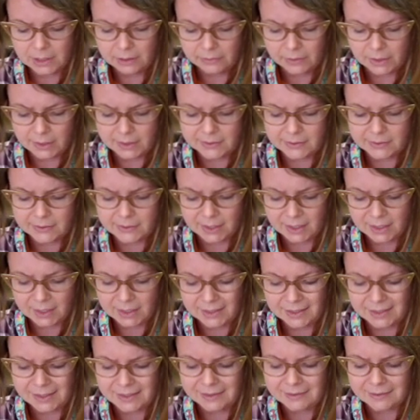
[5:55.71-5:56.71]
that
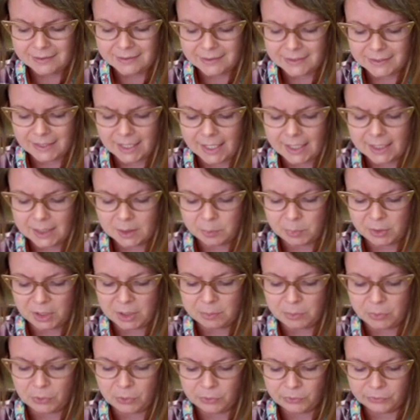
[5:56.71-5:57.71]
stayed inside
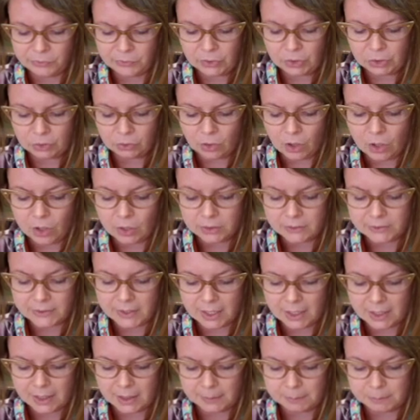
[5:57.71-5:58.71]
people for a long
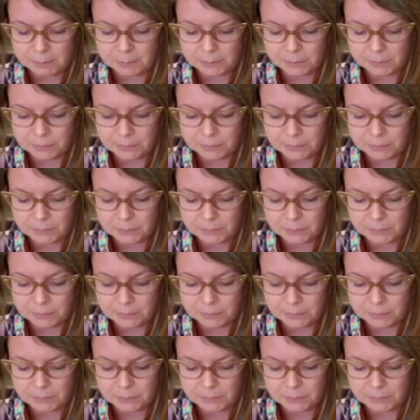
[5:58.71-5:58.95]
time.